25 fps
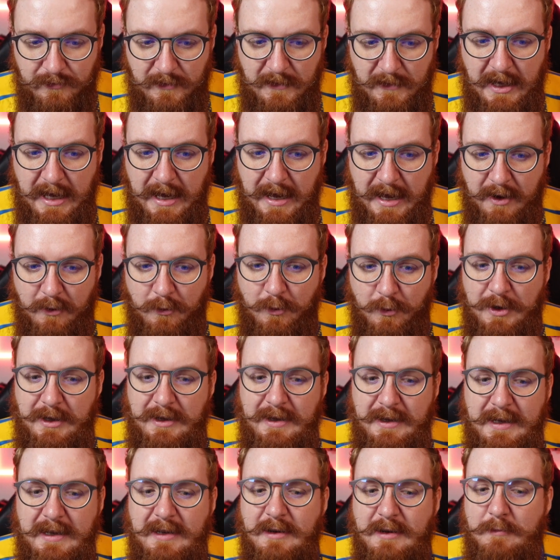Yeah, we'd
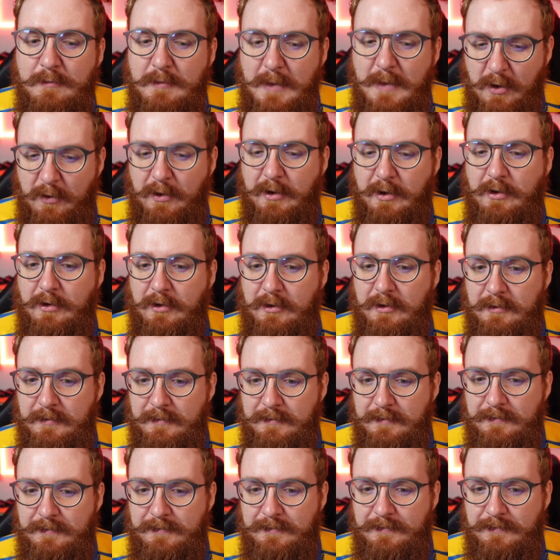need a miracle.
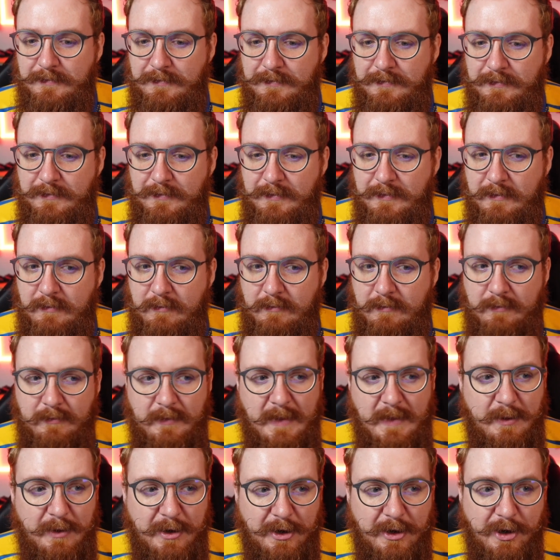
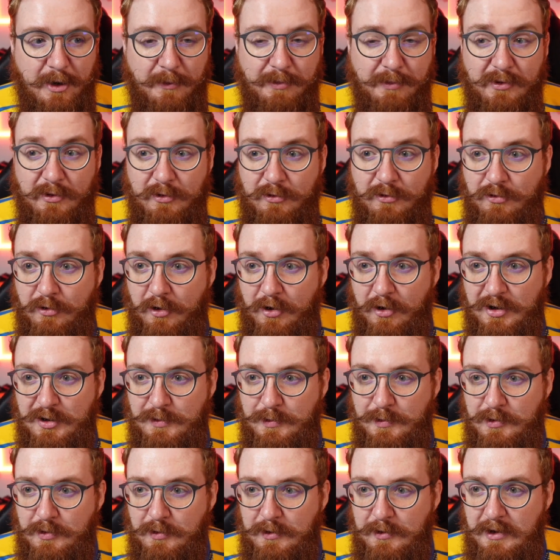Maybe a couple of draws
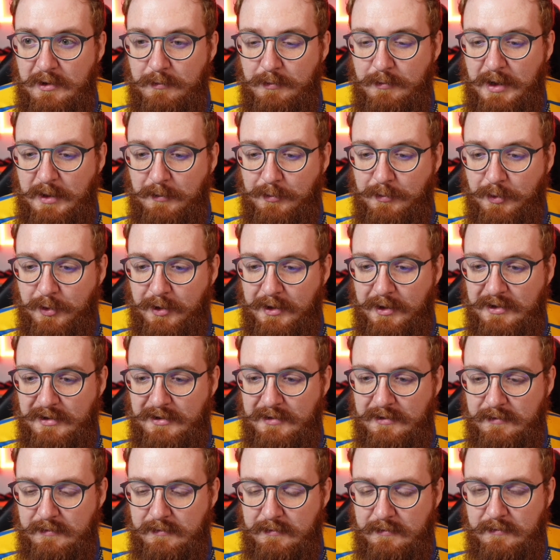between the big
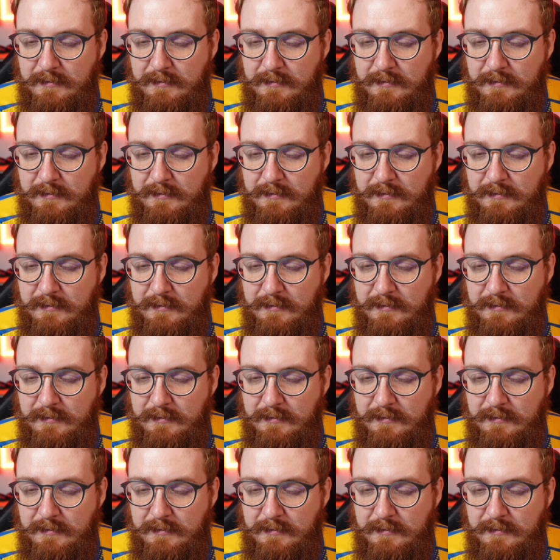boys.